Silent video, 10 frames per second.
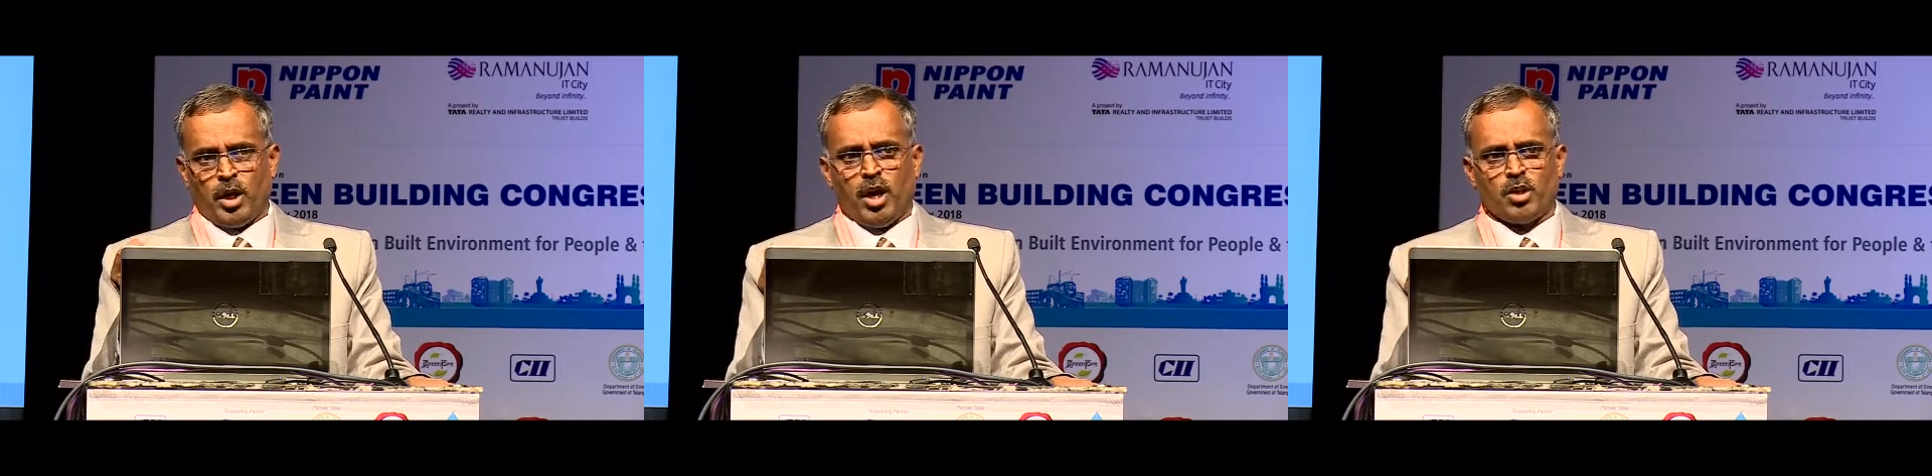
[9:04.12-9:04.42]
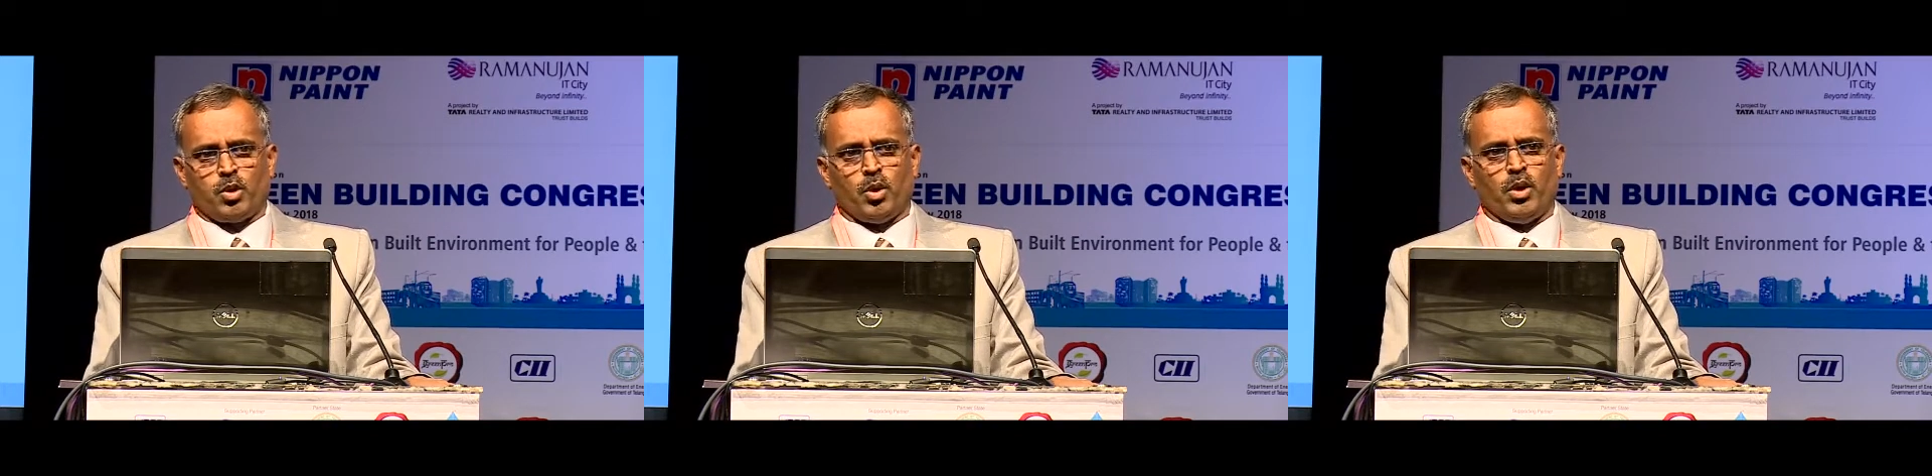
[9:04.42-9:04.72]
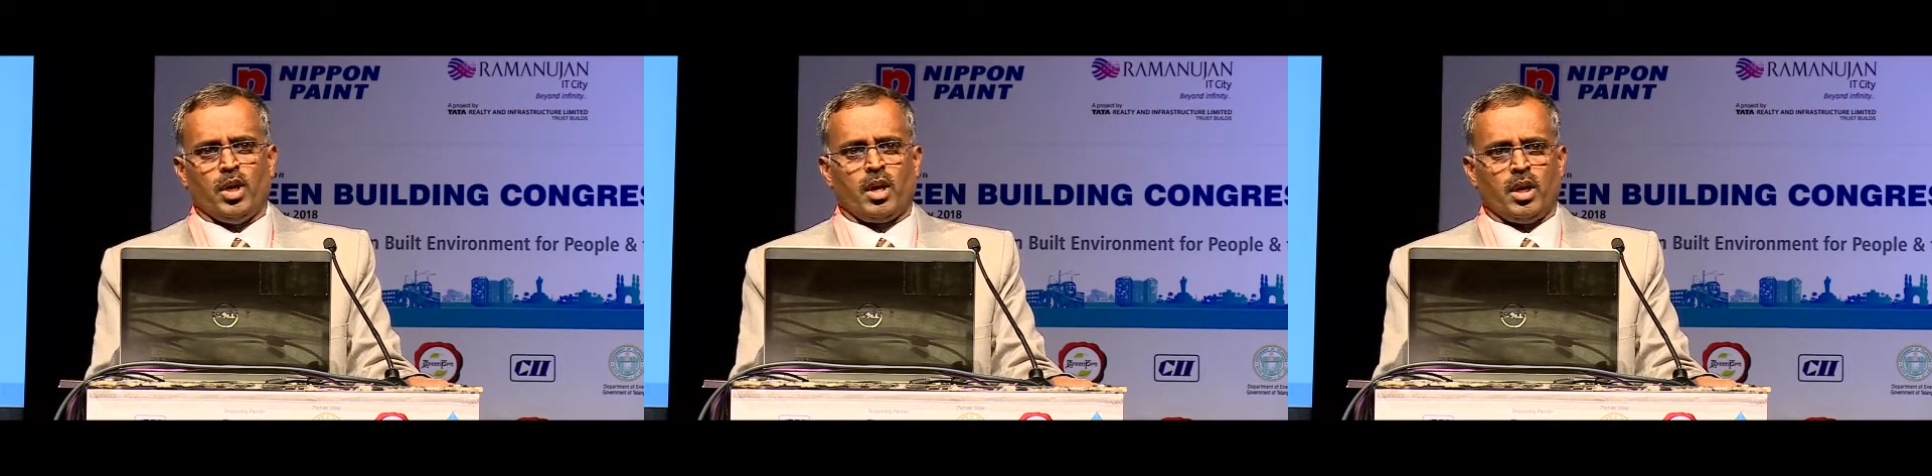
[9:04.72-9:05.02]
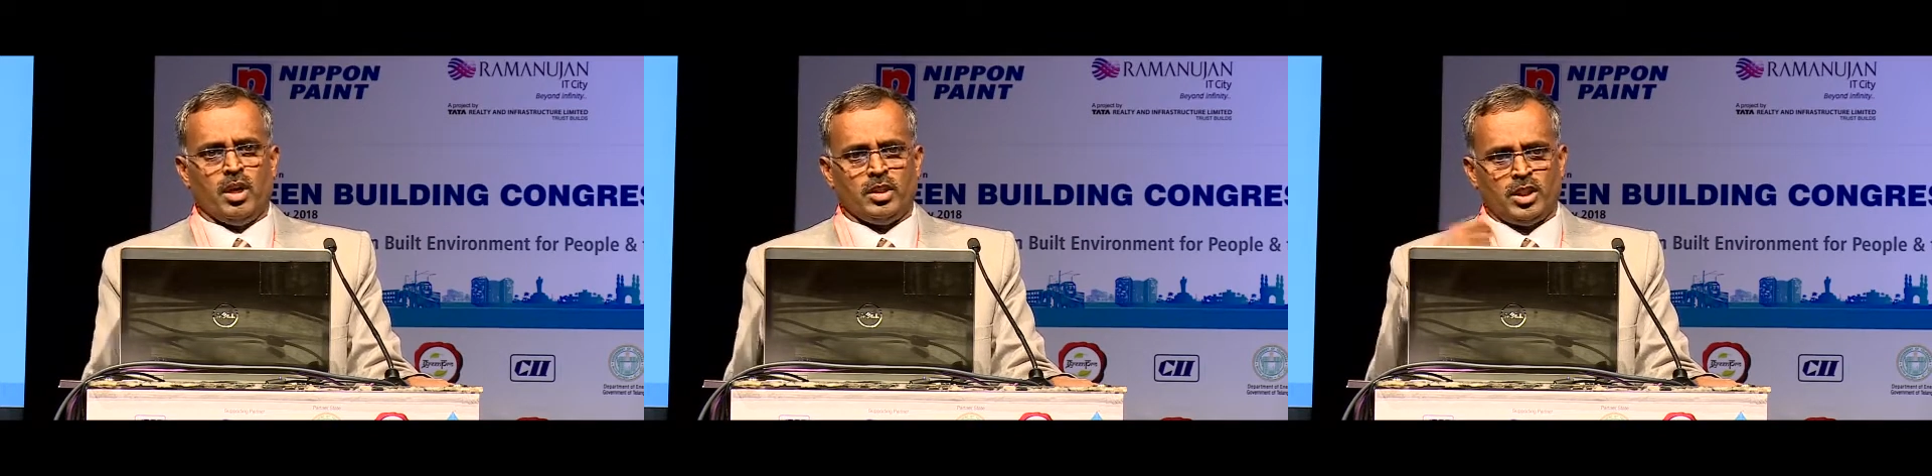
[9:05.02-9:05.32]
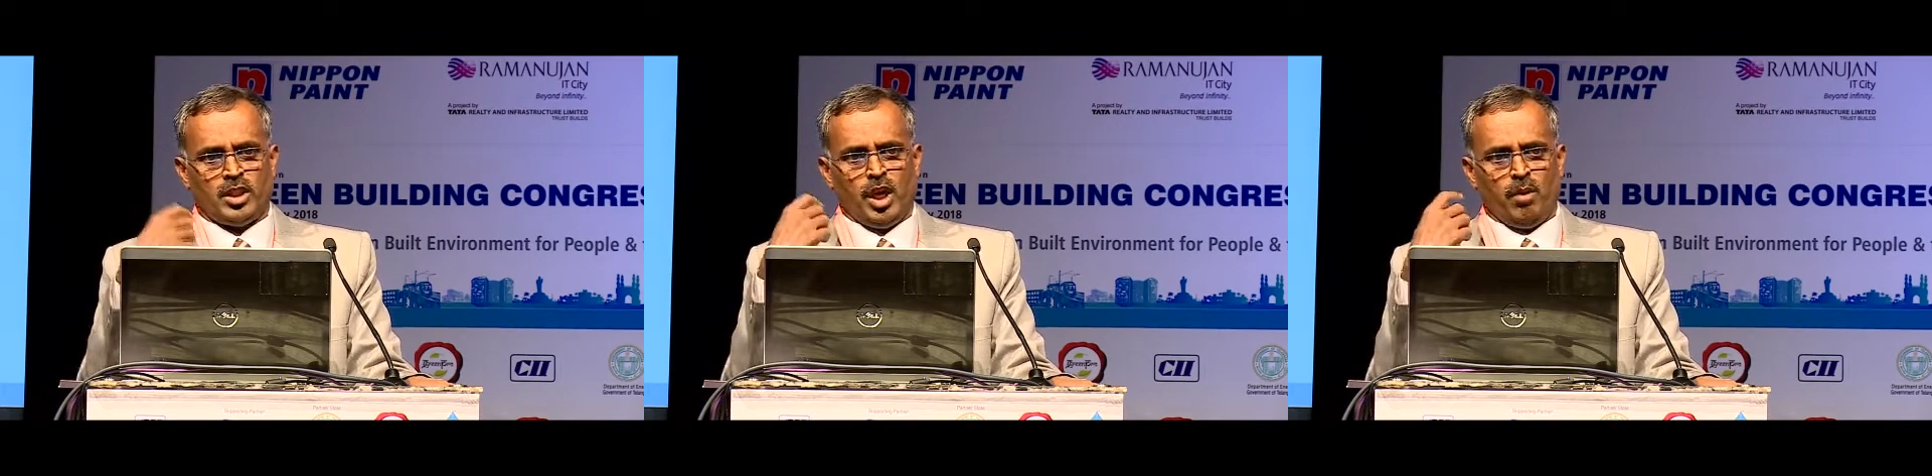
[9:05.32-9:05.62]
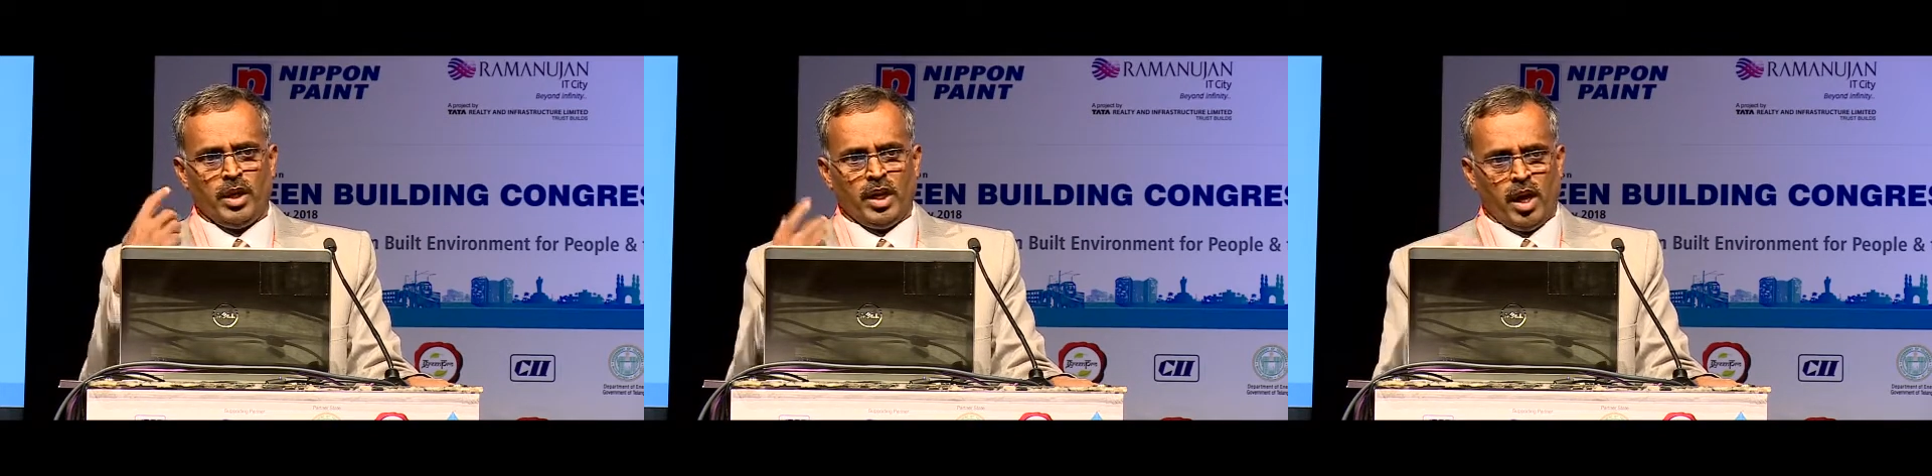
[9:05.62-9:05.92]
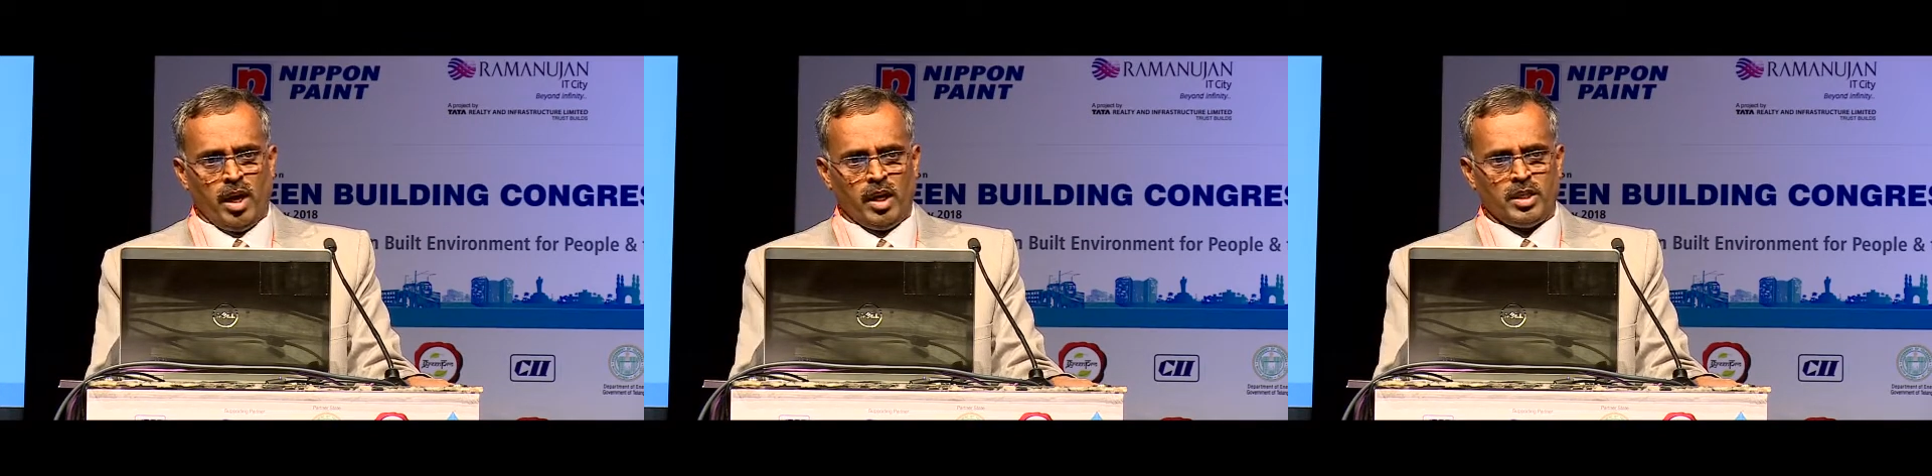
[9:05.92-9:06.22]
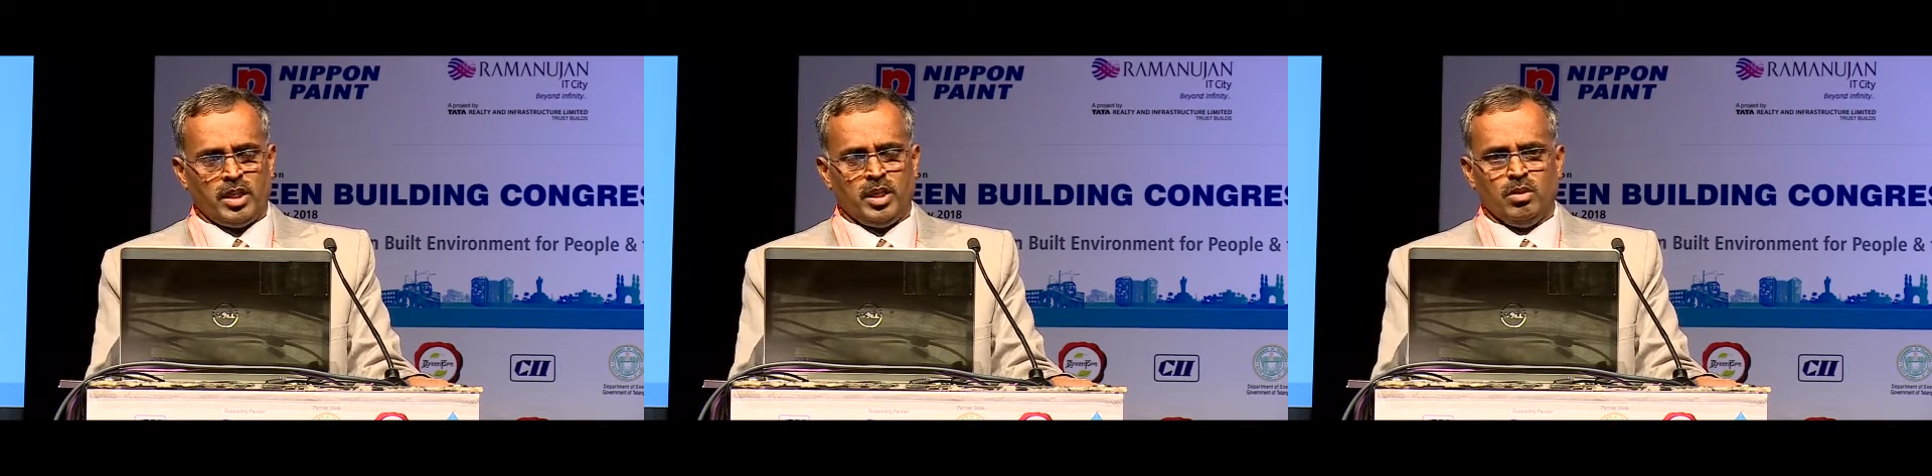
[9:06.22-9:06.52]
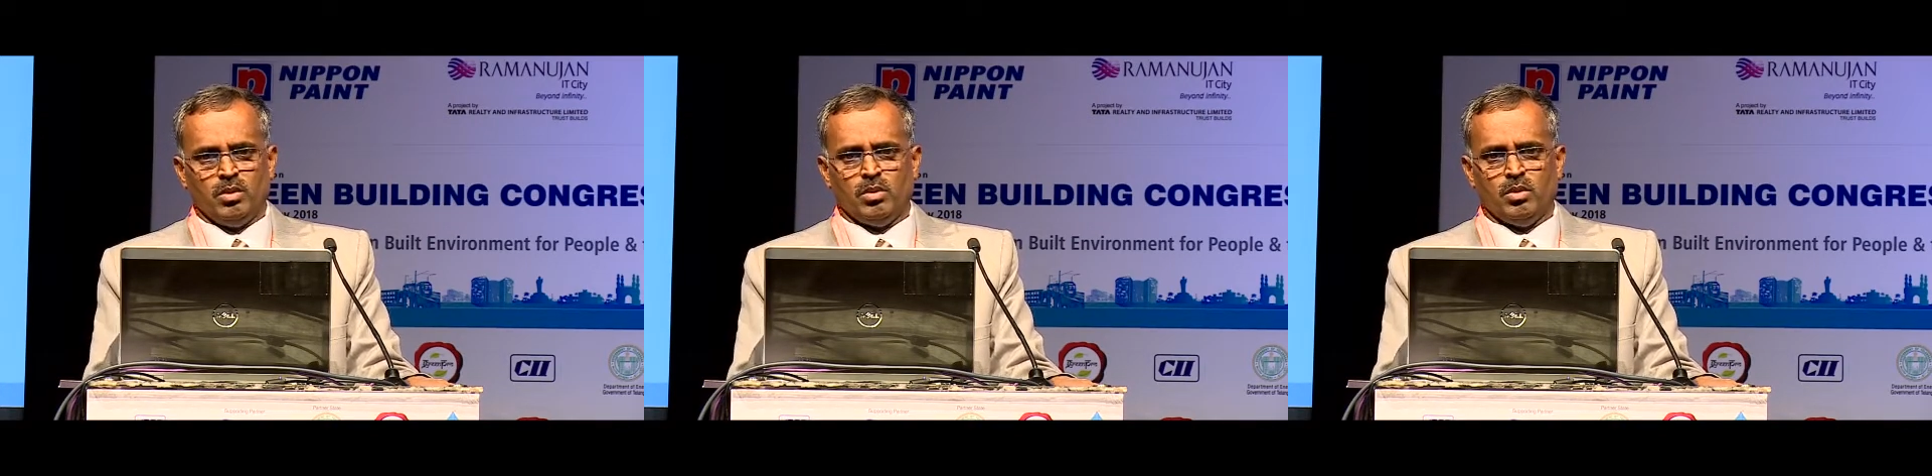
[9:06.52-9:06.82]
but also you are saving energy,